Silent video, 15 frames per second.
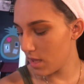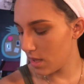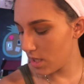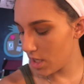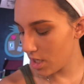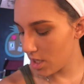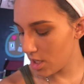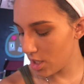
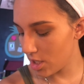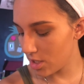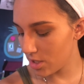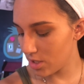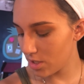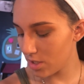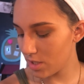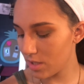
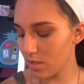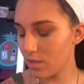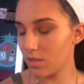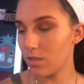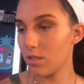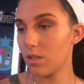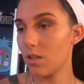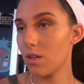
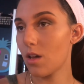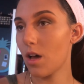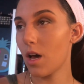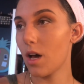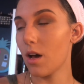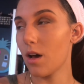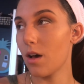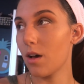There's
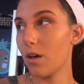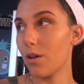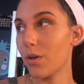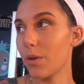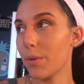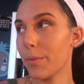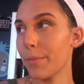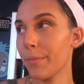a